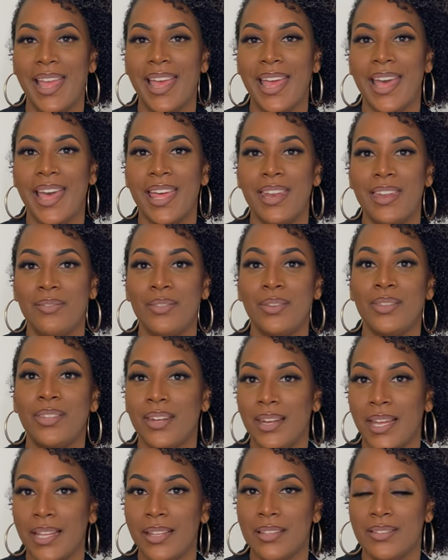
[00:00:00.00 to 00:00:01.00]
And if you did
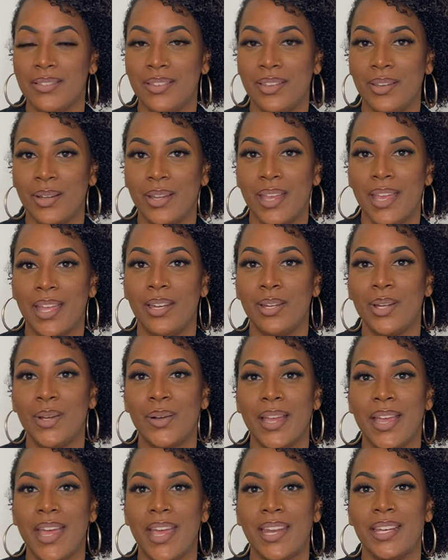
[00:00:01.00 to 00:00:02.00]
like this video, again, go
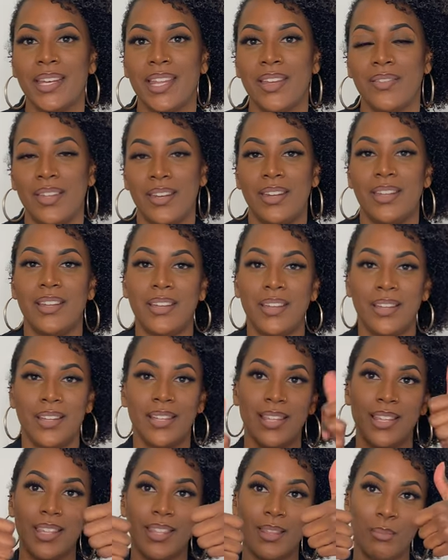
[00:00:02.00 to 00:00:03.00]
ahead and give it a
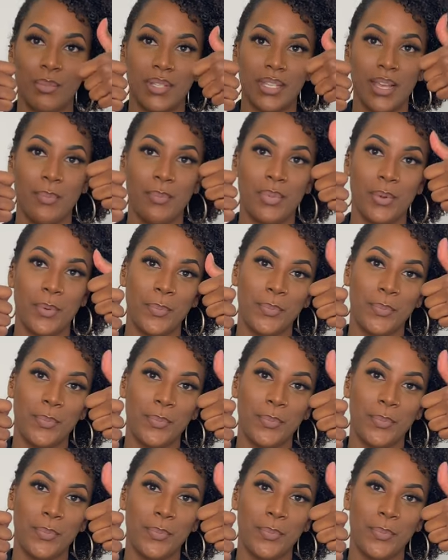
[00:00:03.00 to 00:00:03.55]
thumbs up.